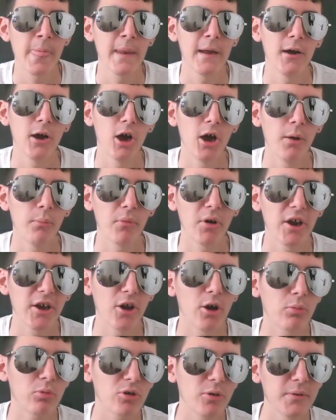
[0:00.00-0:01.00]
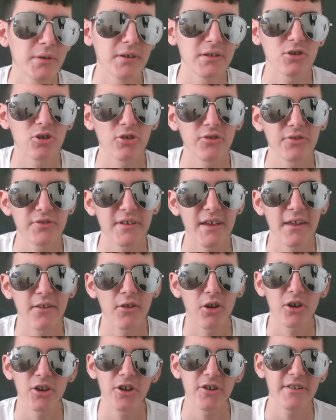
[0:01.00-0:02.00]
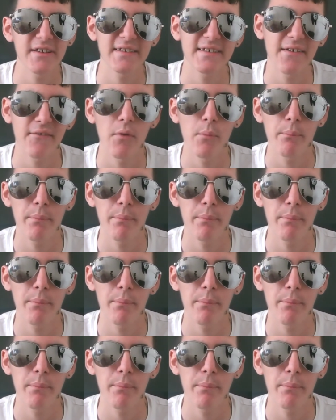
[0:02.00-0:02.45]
my upcoming content. I know this isn't the